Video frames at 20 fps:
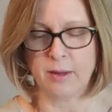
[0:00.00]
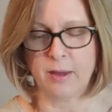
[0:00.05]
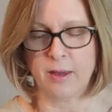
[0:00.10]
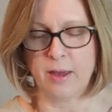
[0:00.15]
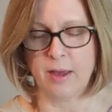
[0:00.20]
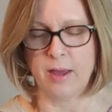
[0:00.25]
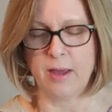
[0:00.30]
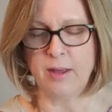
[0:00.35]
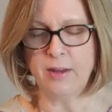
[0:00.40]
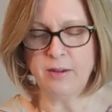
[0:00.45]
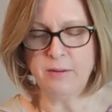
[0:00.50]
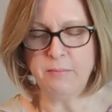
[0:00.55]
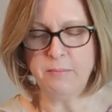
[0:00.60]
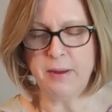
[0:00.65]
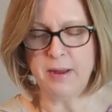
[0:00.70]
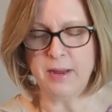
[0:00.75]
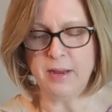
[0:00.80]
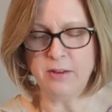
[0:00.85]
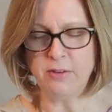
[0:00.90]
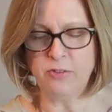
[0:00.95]
And
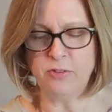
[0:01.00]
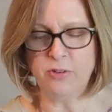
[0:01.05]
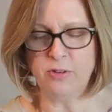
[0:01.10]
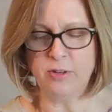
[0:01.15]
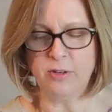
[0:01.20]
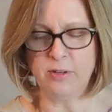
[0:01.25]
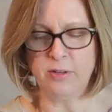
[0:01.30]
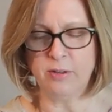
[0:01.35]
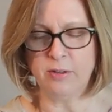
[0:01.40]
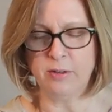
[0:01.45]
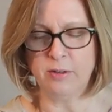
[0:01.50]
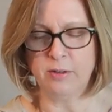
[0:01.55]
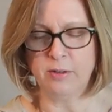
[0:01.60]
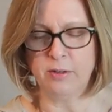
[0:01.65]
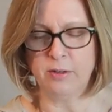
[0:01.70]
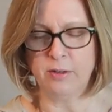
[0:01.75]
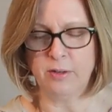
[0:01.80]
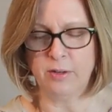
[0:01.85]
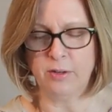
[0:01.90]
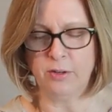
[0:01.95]
imagine
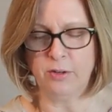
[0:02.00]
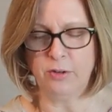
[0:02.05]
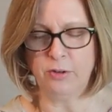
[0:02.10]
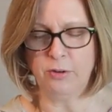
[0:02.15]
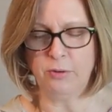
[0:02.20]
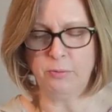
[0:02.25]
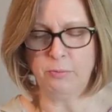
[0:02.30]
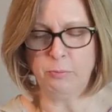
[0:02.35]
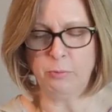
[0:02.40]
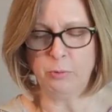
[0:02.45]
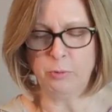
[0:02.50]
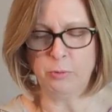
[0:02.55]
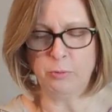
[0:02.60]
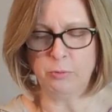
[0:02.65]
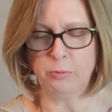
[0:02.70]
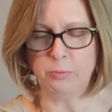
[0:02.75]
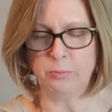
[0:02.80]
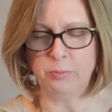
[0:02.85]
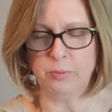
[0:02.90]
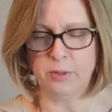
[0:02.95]
your
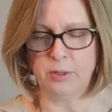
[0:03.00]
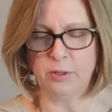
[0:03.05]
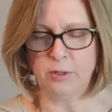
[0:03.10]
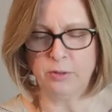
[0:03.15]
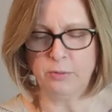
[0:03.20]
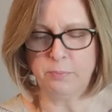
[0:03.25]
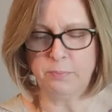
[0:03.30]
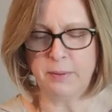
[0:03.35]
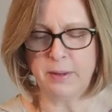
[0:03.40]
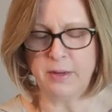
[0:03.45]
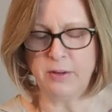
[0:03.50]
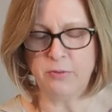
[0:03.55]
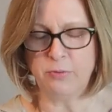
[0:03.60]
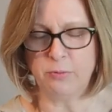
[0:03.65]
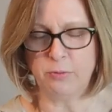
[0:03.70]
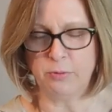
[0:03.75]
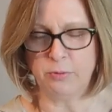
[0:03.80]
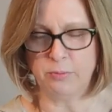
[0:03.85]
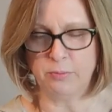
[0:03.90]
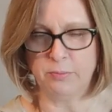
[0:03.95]
room, your
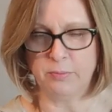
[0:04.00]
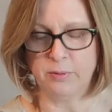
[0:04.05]
bedroom.